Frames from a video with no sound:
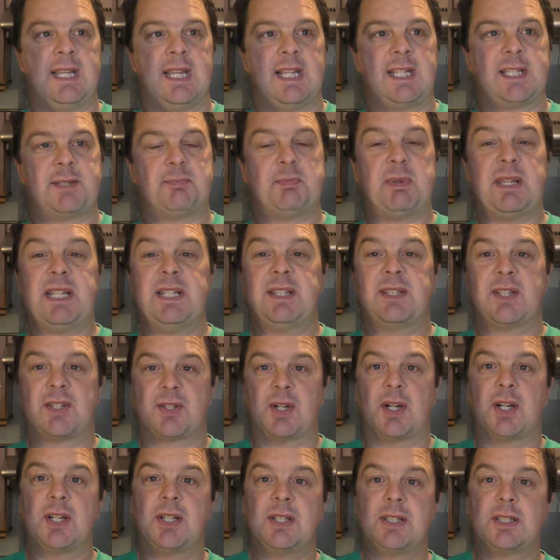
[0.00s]
It's been
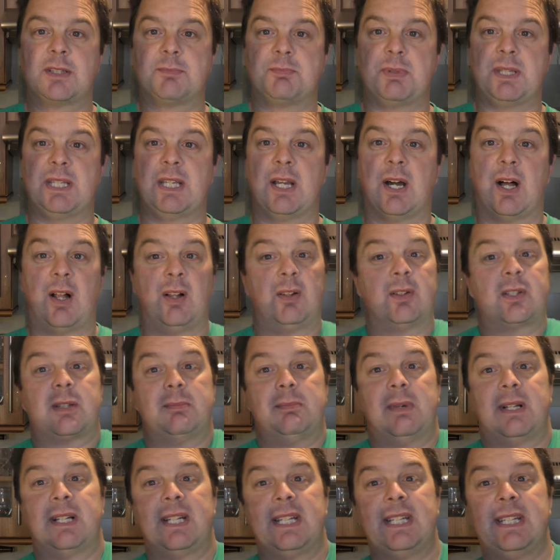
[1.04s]
designed to be
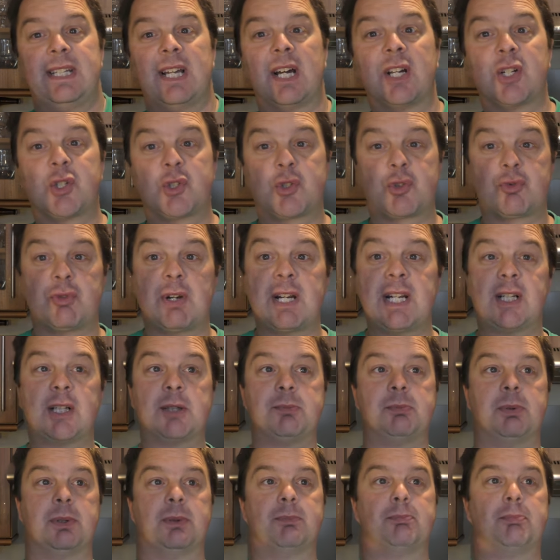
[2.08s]
ultimately a
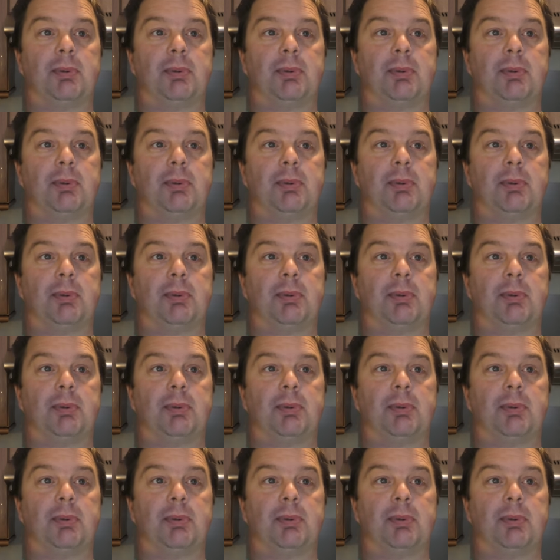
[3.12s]
drinkable